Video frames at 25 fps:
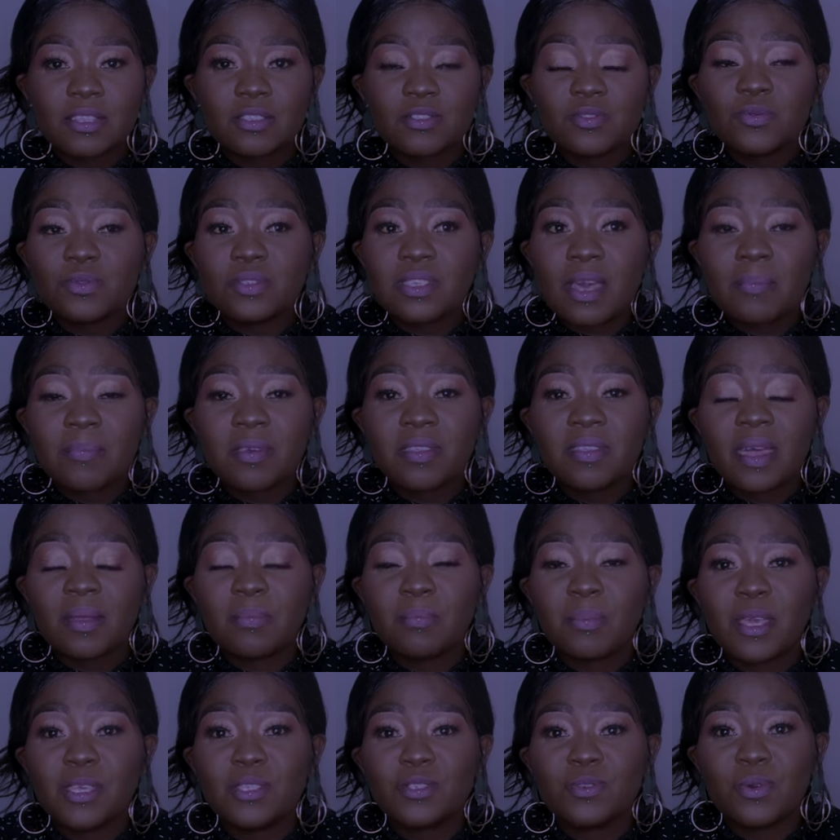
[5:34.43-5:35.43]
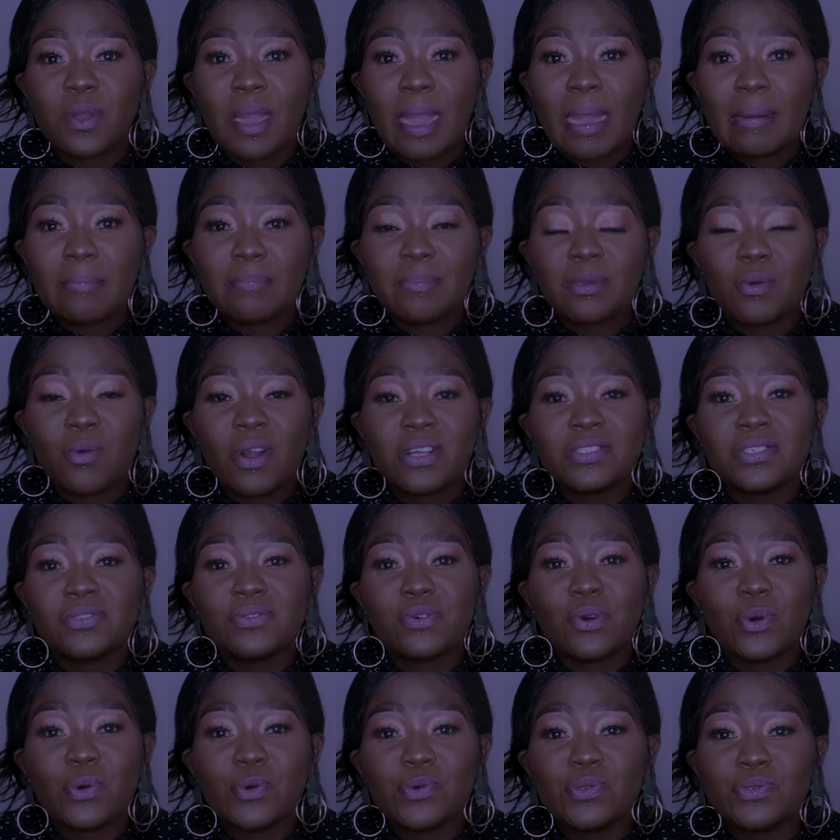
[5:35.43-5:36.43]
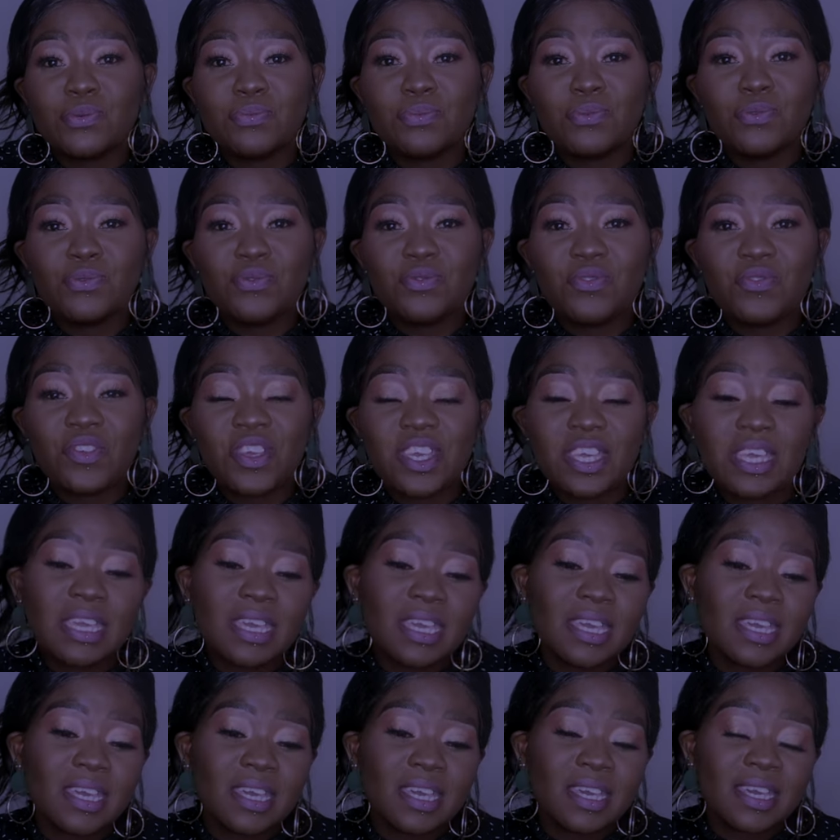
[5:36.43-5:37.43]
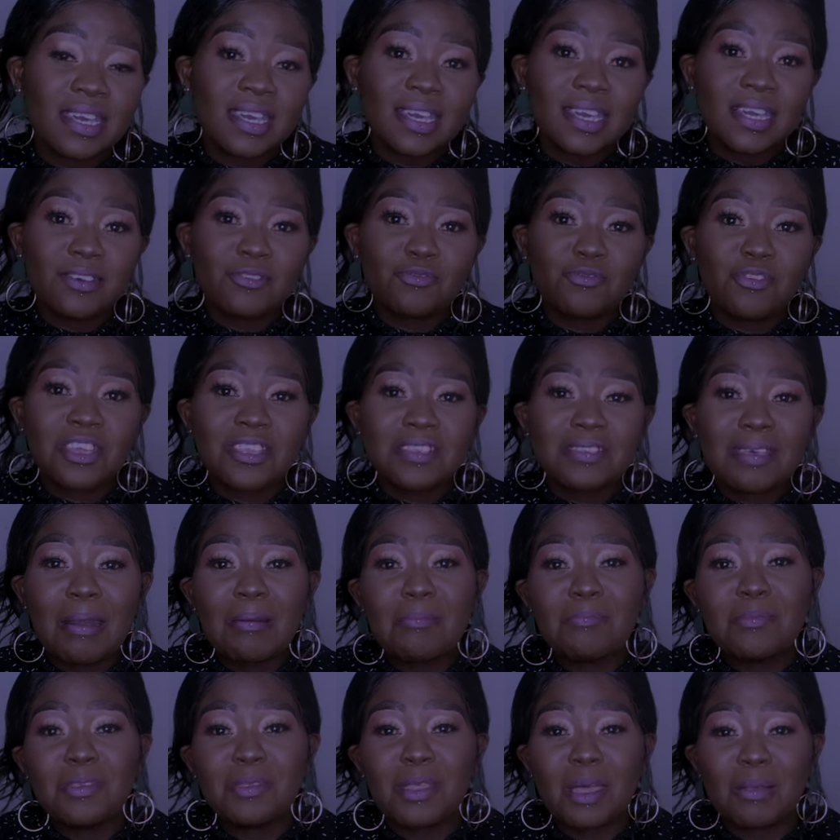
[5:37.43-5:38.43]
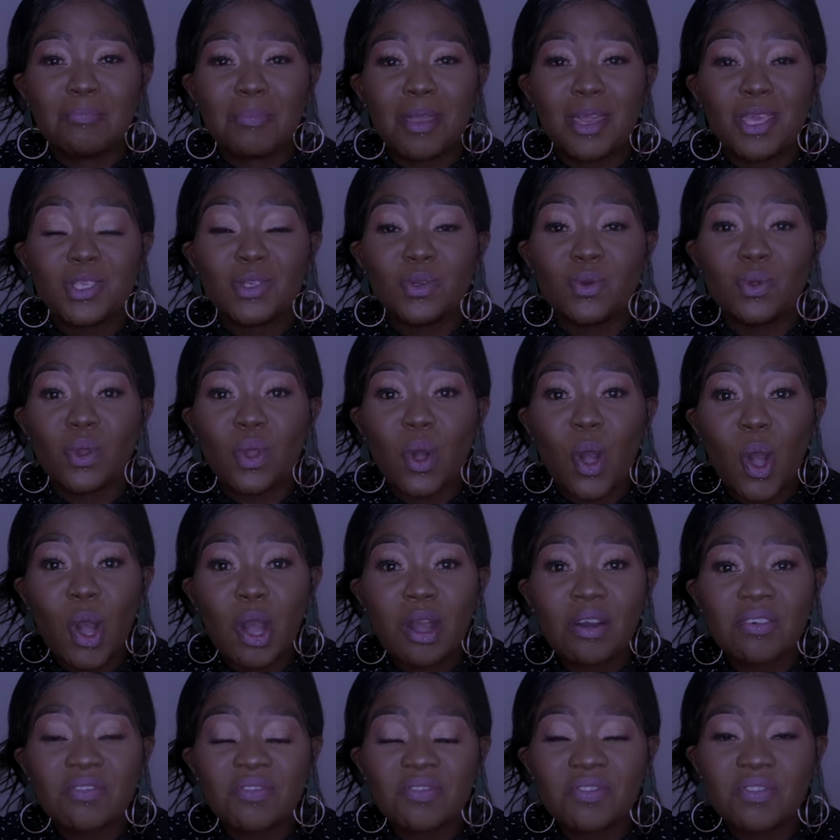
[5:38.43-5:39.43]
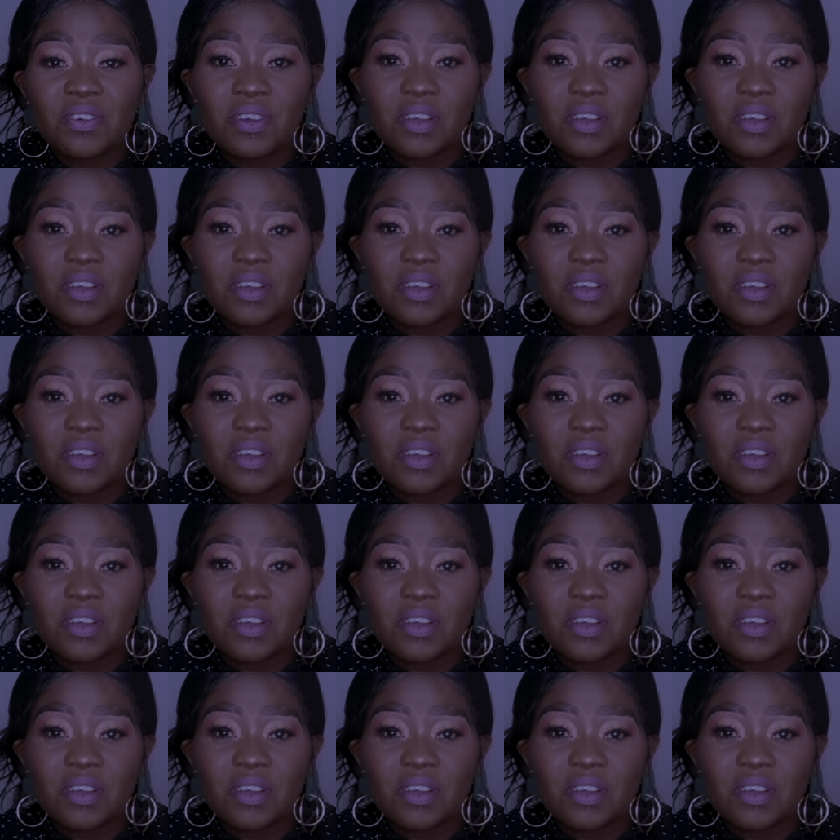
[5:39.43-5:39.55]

Do something that makes you happy. Watch an old movie. Read something that makes you laugh.